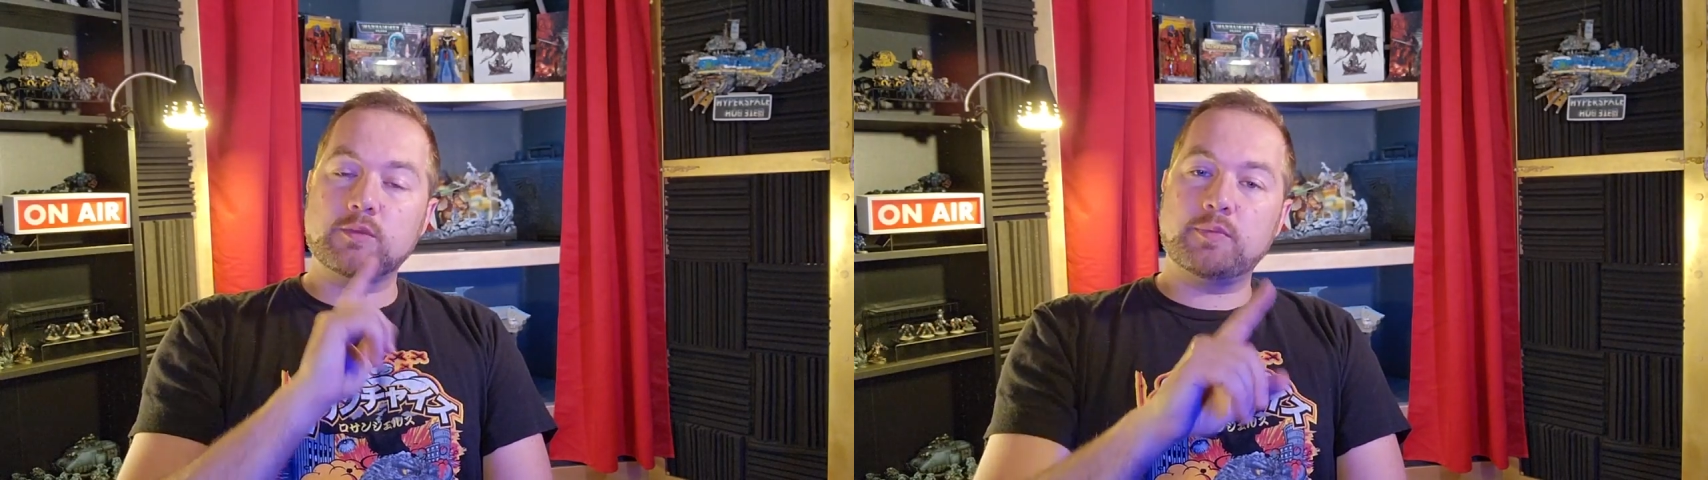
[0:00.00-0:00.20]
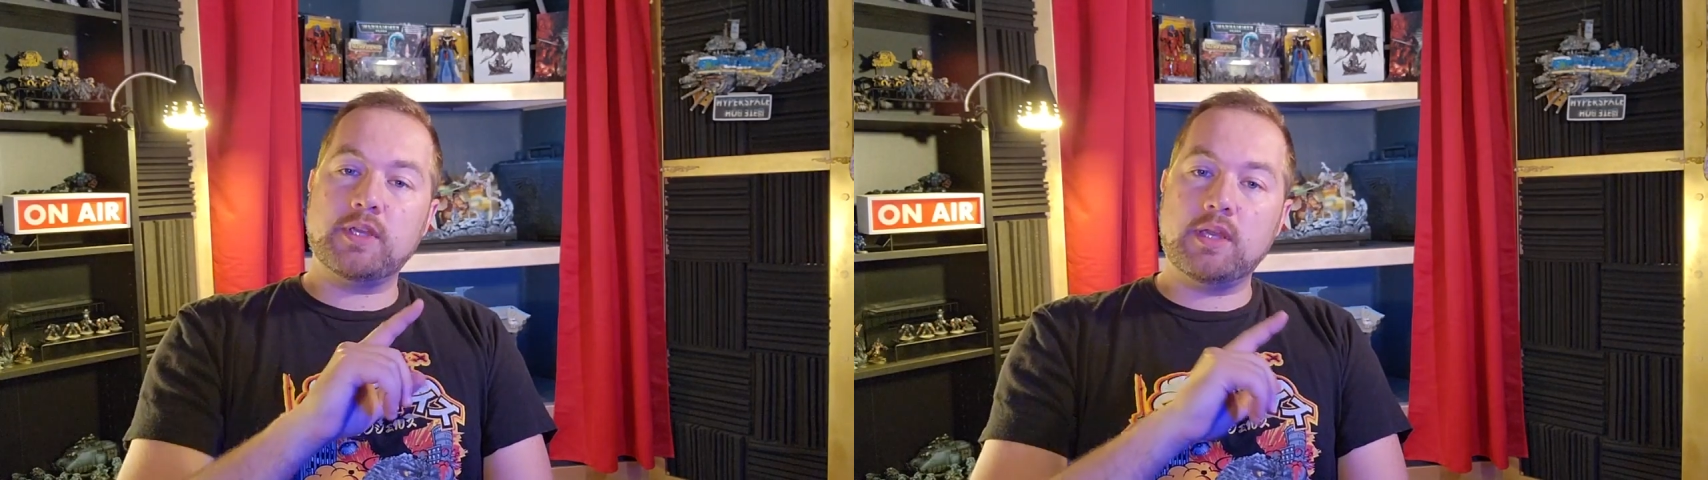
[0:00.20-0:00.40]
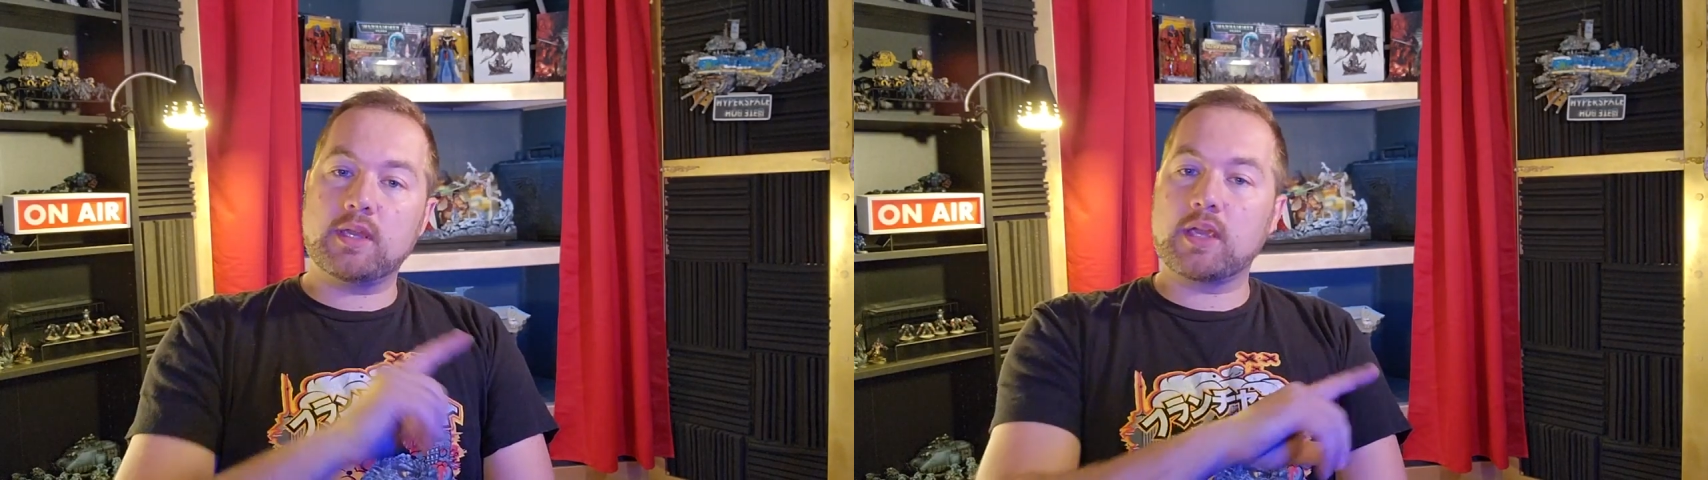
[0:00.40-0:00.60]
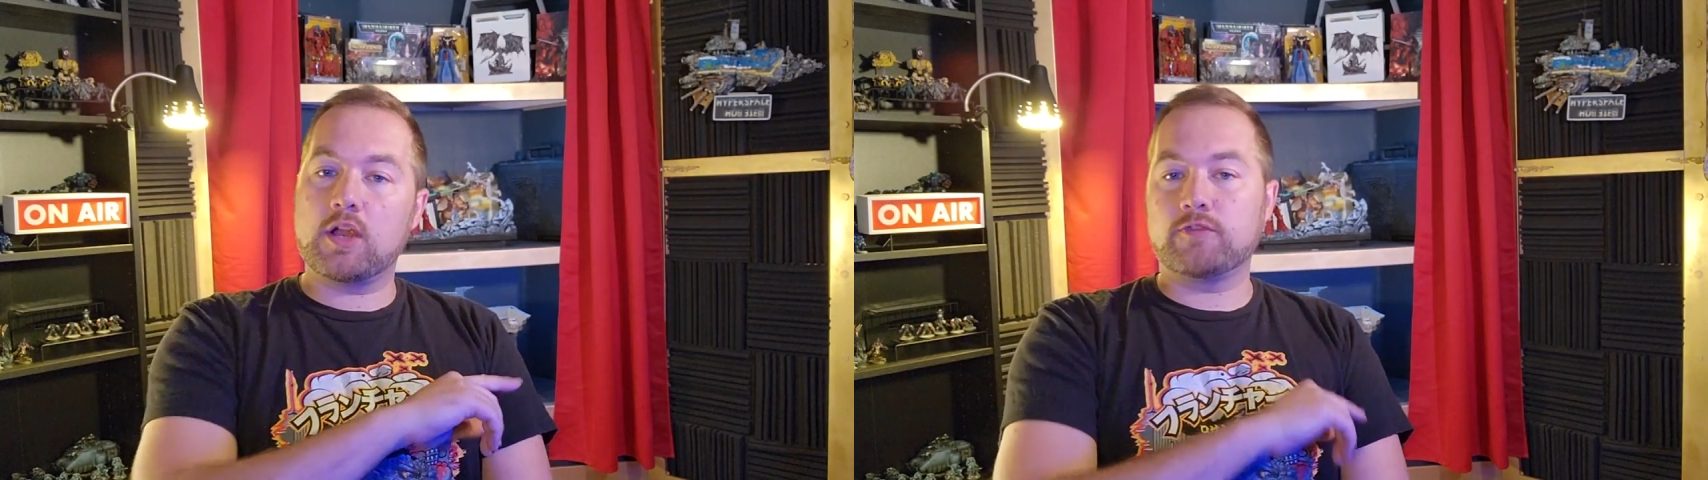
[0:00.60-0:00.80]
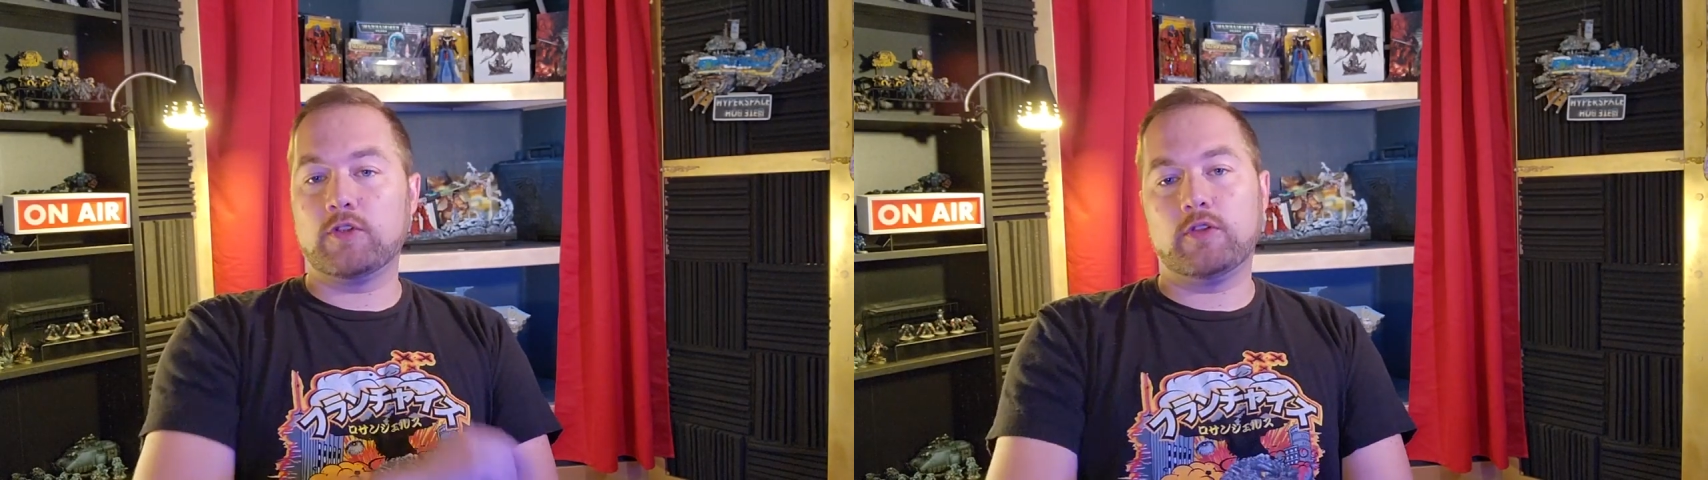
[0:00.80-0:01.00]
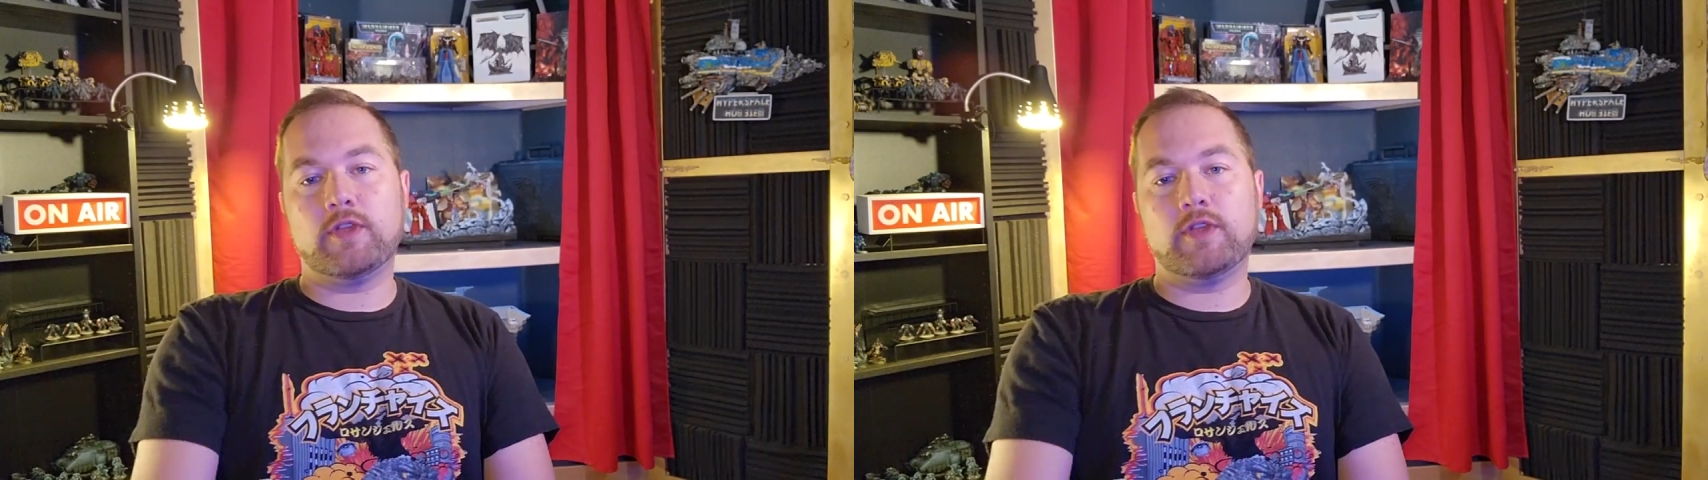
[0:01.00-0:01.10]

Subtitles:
be careful.